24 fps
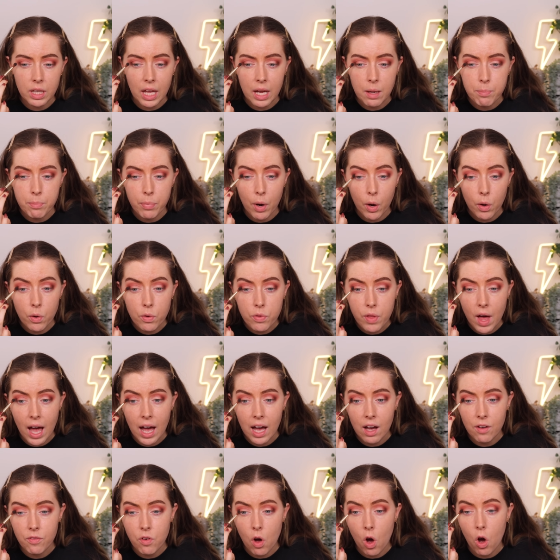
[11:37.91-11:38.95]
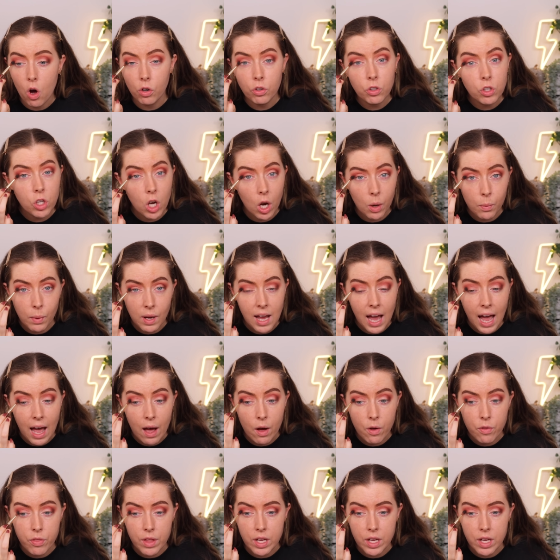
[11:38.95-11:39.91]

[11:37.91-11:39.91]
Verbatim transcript: They both have ongoing health